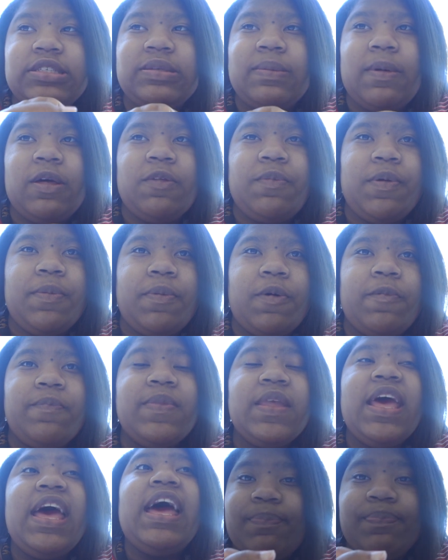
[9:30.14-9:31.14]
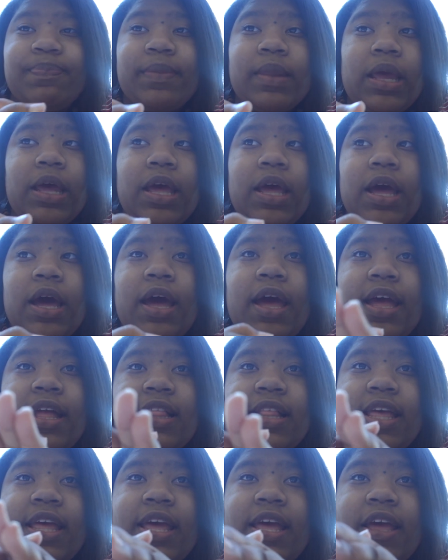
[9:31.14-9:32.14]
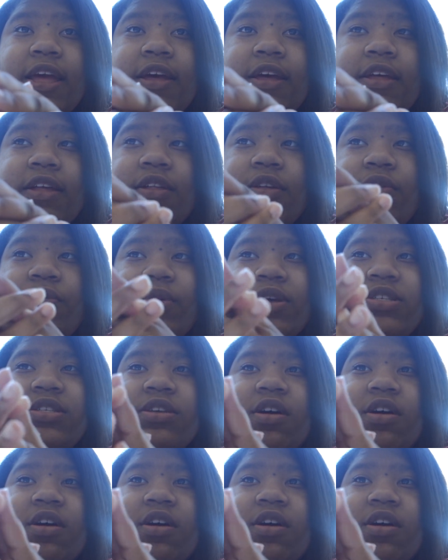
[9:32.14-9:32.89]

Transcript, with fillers: and some other people. And then we